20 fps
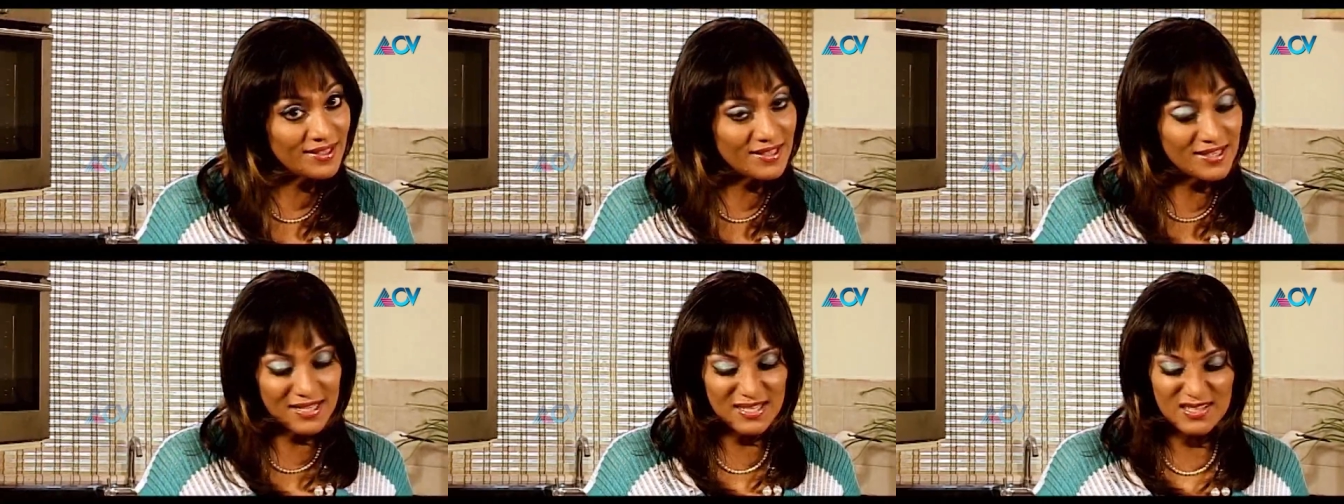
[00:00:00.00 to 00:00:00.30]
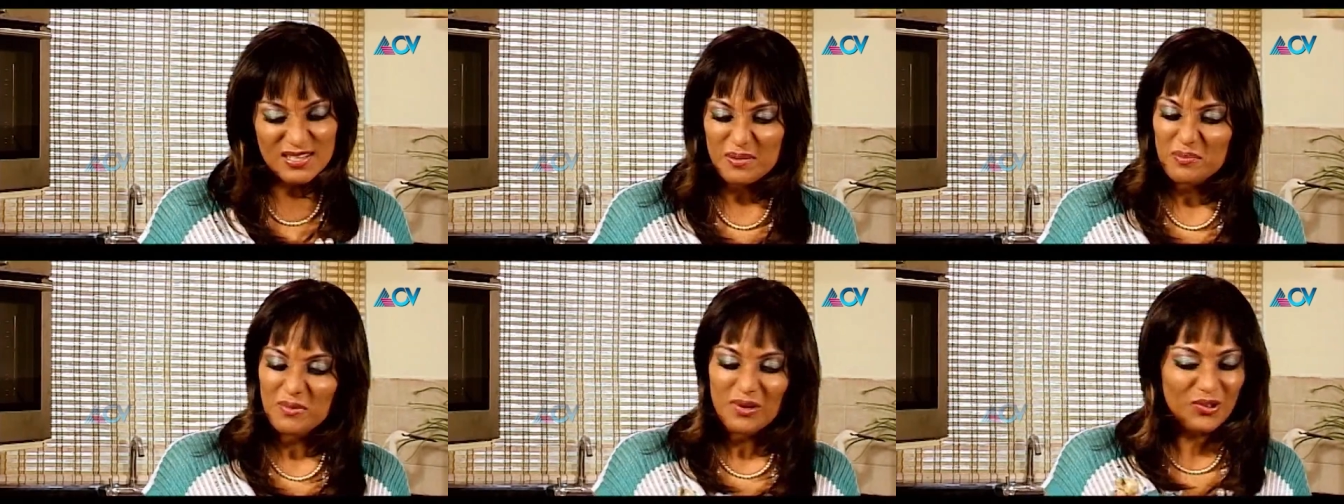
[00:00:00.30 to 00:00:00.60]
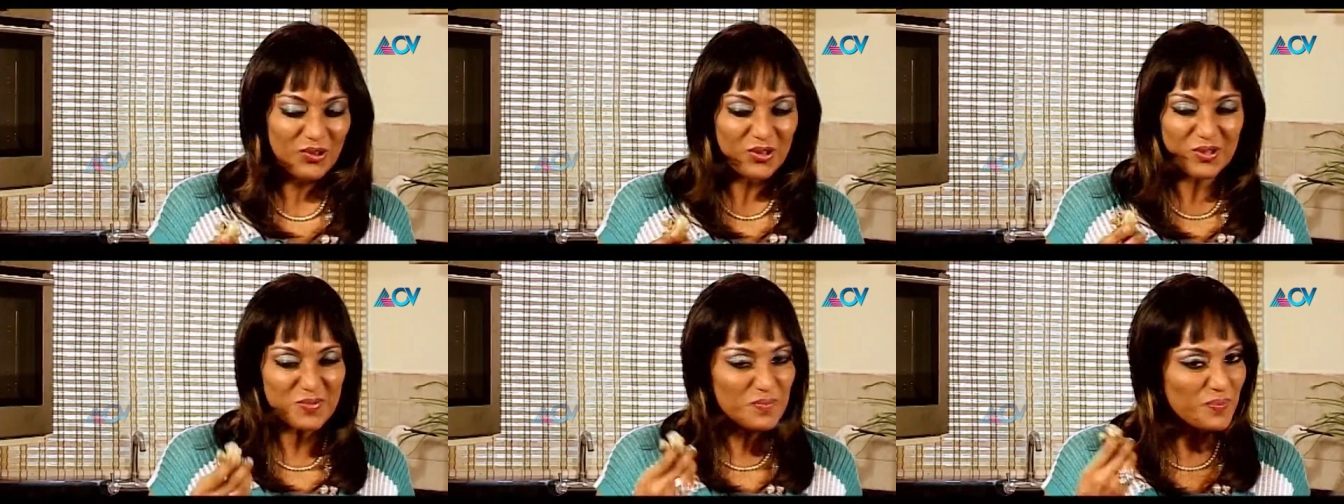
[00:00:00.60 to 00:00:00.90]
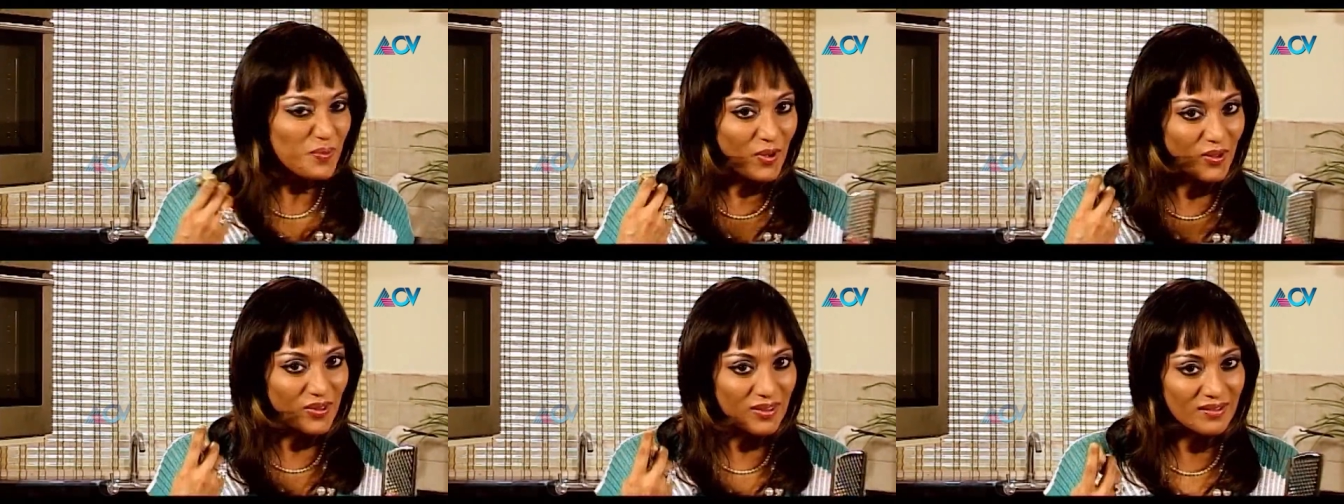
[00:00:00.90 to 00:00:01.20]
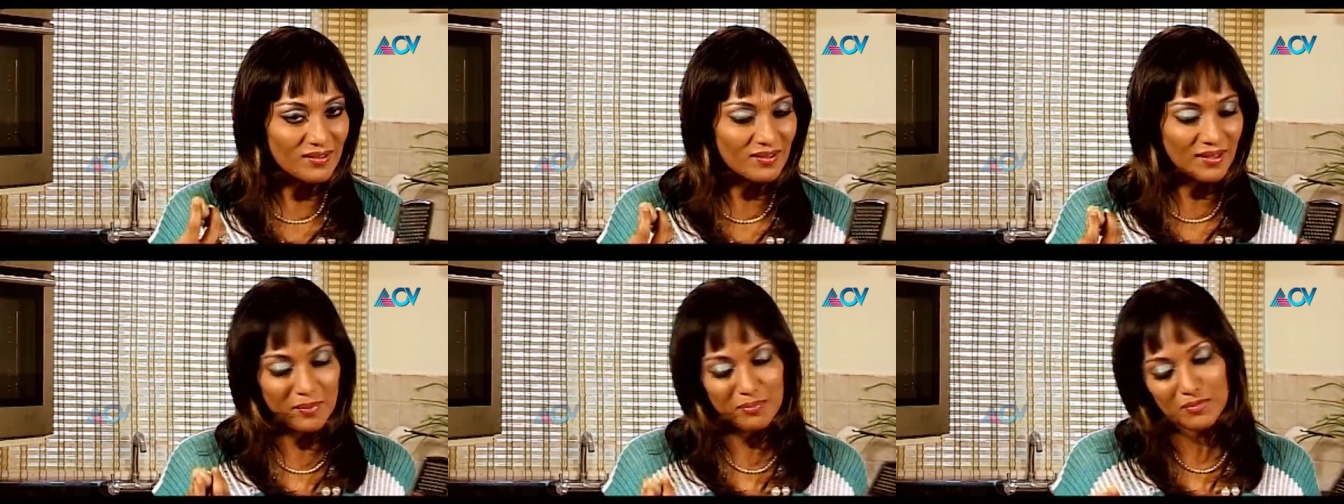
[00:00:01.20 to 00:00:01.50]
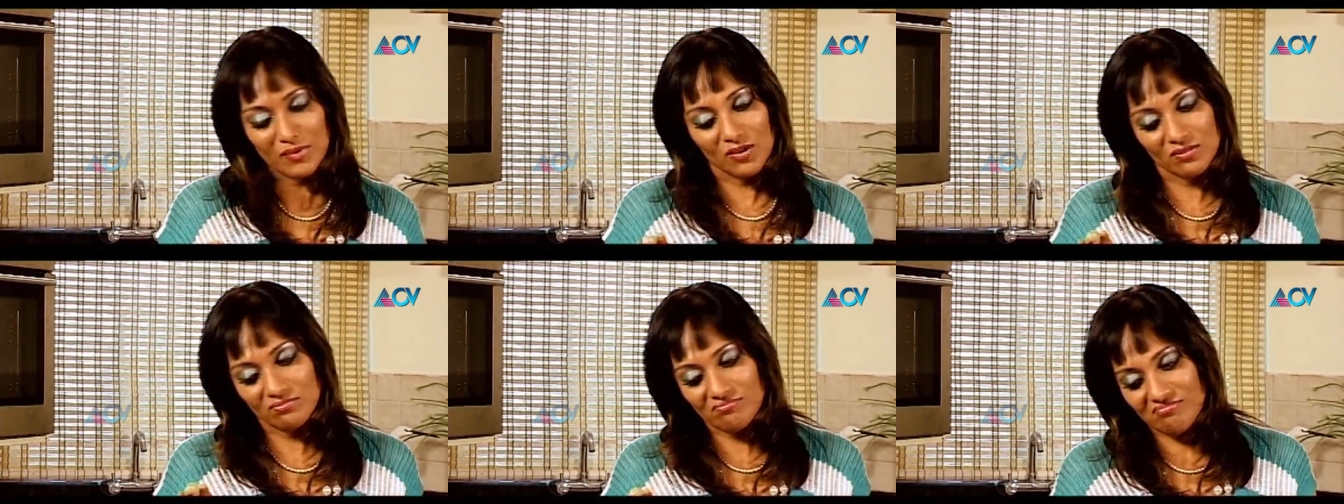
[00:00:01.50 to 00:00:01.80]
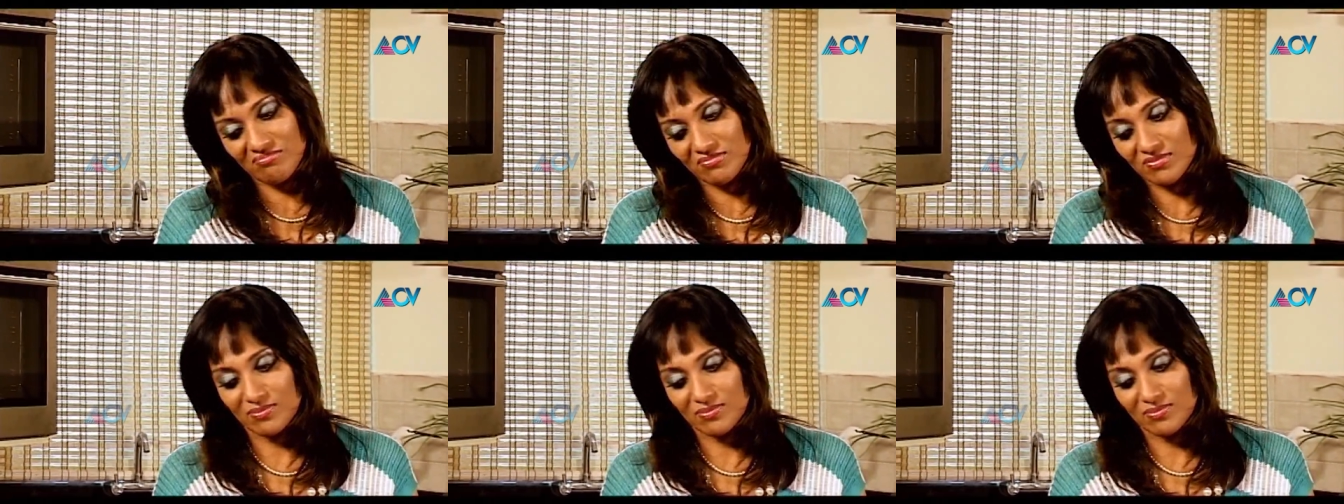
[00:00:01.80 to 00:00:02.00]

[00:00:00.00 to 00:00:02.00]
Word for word: so I'm not going to bother, I'm not